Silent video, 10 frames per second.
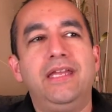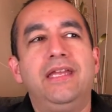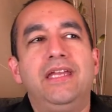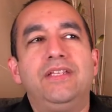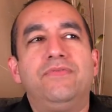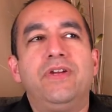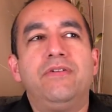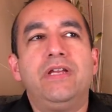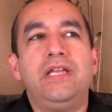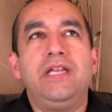it's
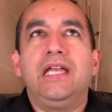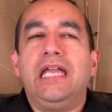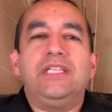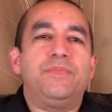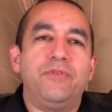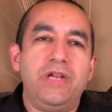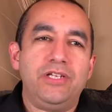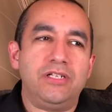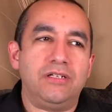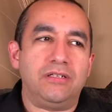very
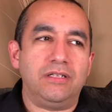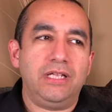inspirational,